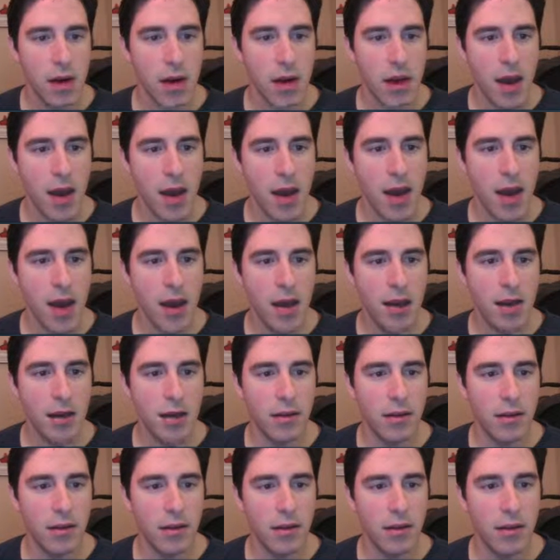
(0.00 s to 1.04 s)

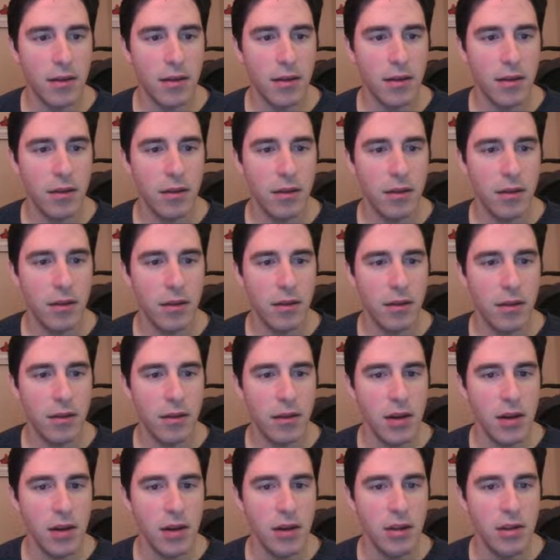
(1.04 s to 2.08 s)
And
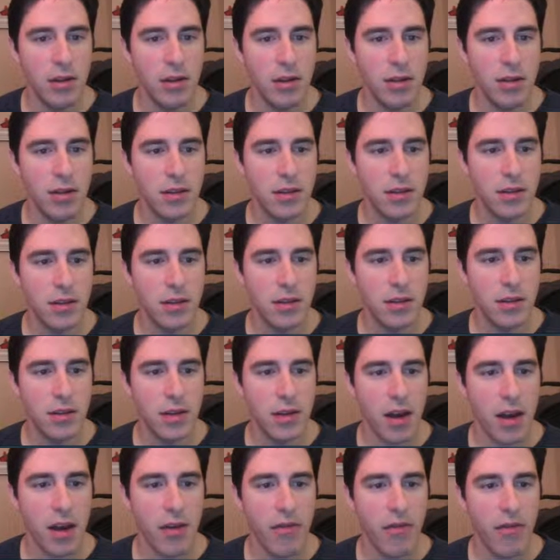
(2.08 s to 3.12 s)
does
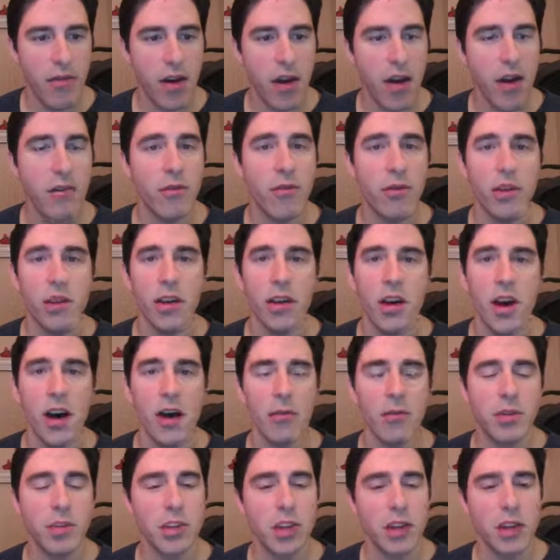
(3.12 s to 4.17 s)
f5 really
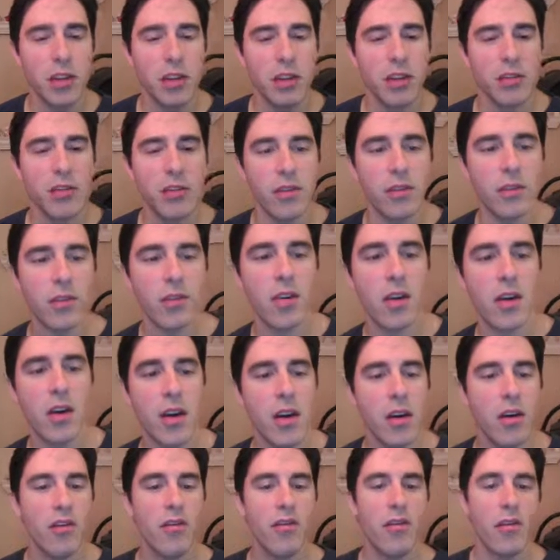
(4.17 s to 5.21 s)
accomplish anything
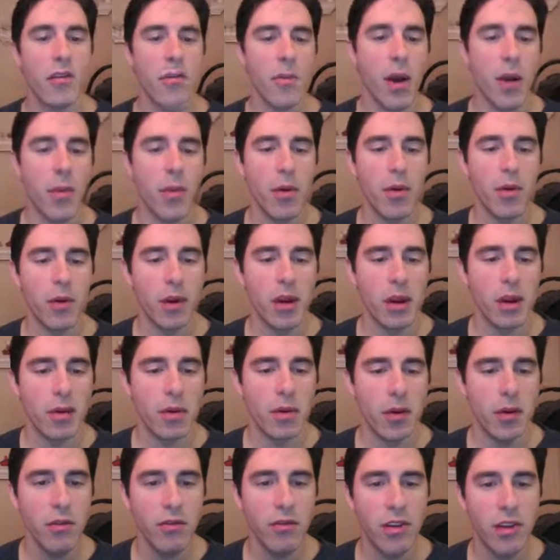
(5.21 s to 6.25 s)
for my opponent here?
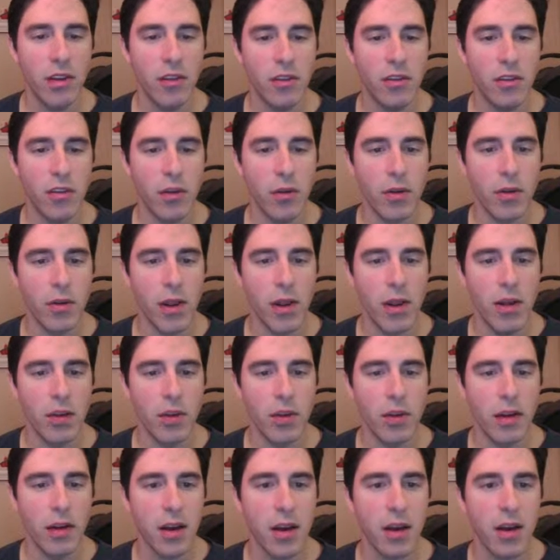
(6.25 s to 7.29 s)
I don't think so. And now I
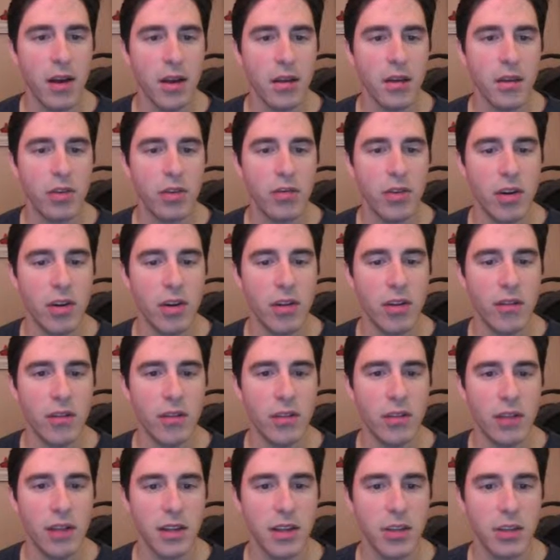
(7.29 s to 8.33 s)
think I get to trade off
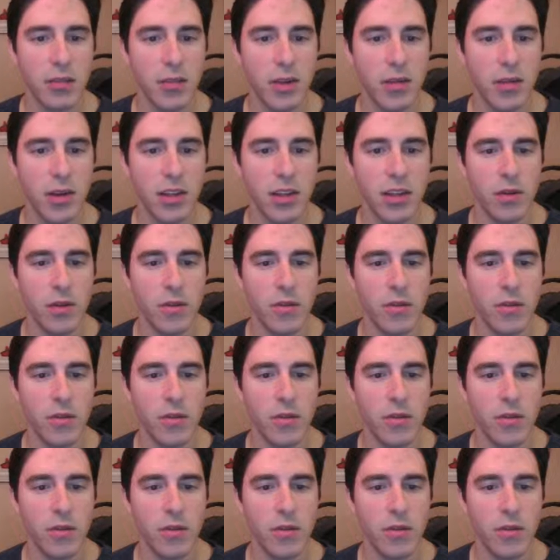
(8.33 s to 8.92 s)
his light square bishop.